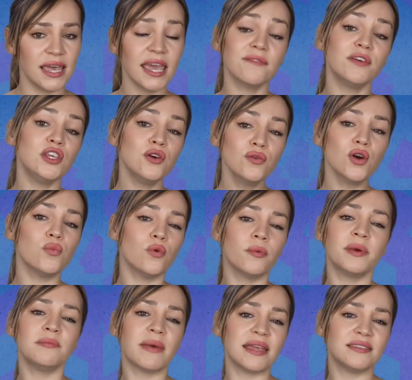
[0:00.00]
If a younger
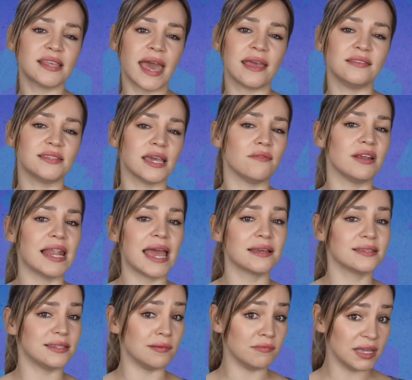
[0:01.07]
woman maintains a
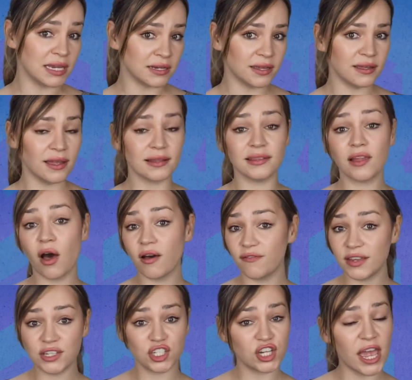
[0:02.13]
relaxed demeanor,
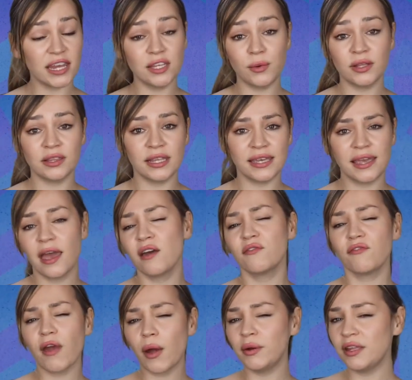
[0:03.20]
laughing genuinely,
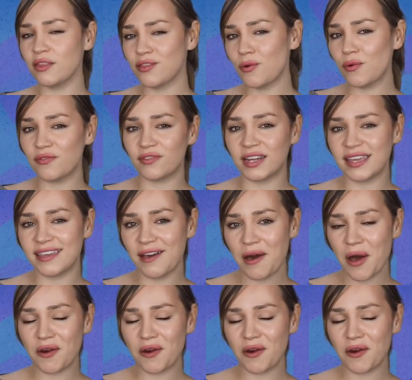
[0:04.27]
frowning thoughtfully,